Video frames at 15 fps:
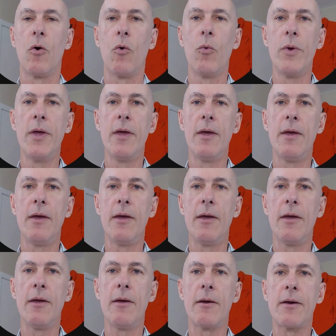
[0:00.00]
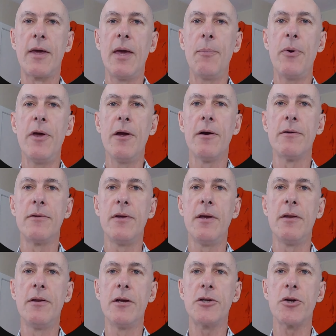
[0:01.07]
We keep here
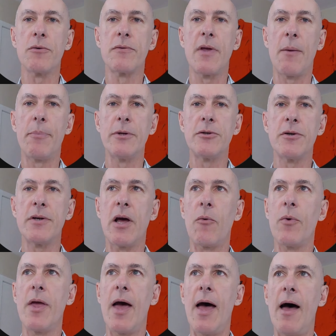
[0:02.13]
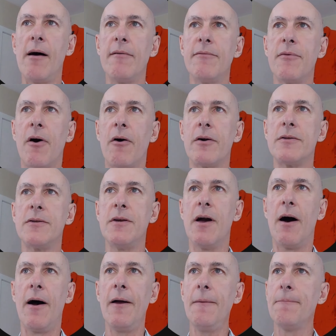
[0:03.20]
the initial temperature that we have, our
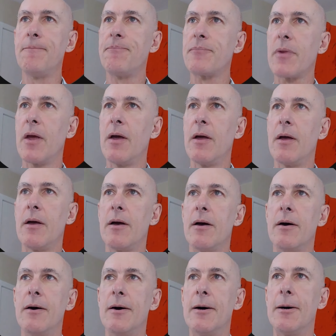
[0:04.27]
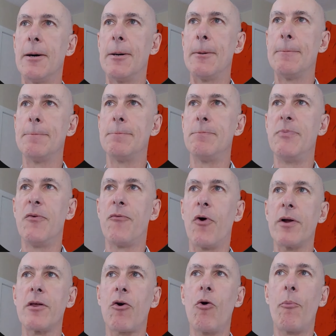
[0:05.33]
TI,
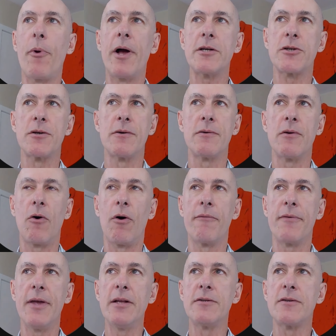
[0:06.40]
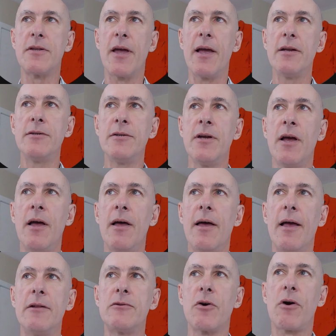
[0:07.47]
before the compression of each stage,
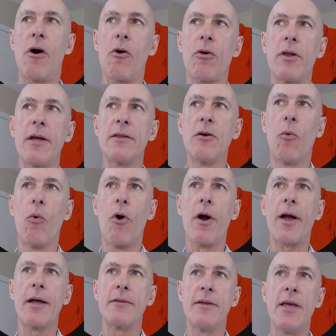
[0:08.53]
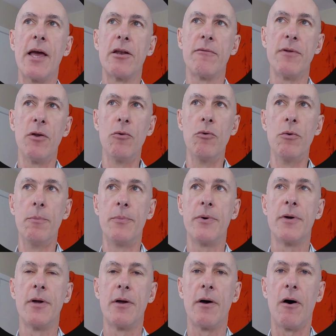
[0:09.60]
and to calculate the work at the end of the loop.
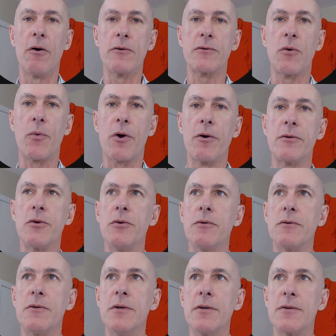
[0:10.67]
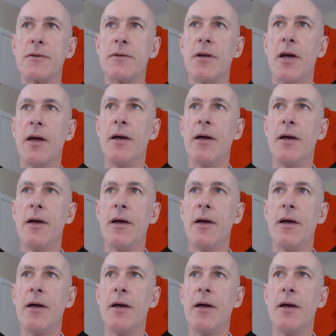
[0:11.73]
Also, we're going to use this.